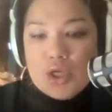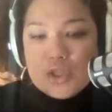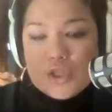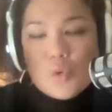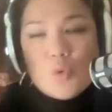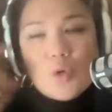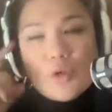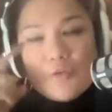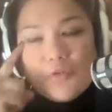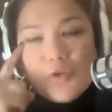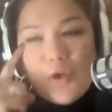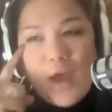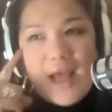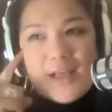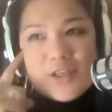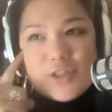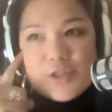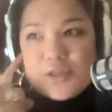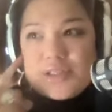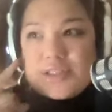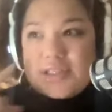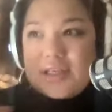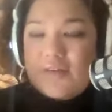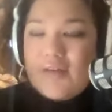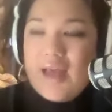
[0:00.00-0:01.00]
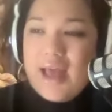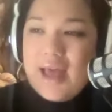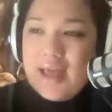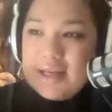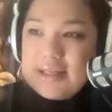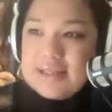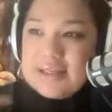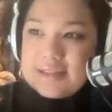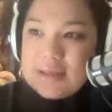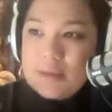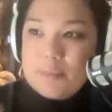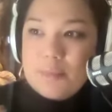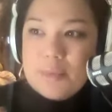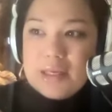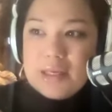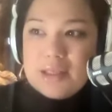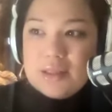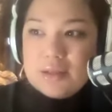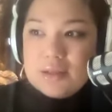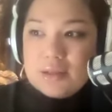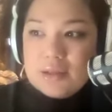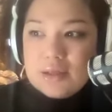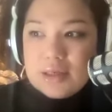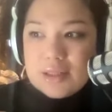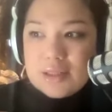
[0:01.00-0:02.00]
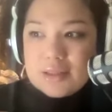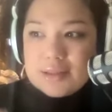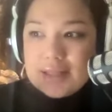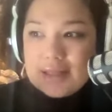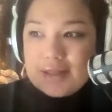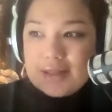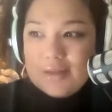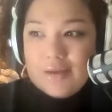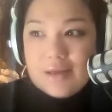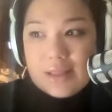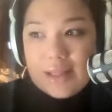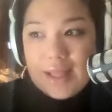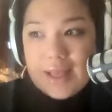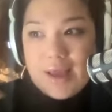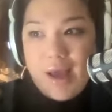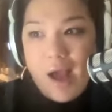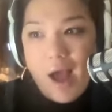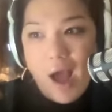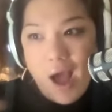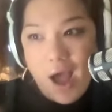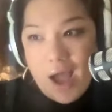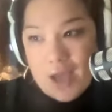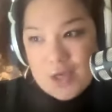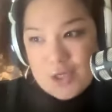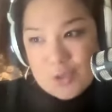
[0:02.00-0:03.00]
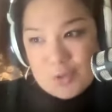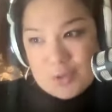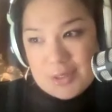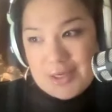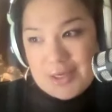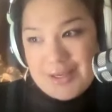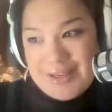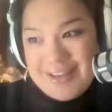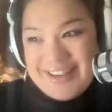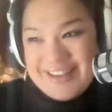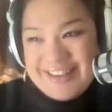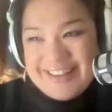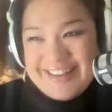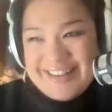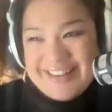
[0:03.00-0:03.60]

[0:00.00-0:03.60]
so if you ask yourself, how does somebody look that look like Audrey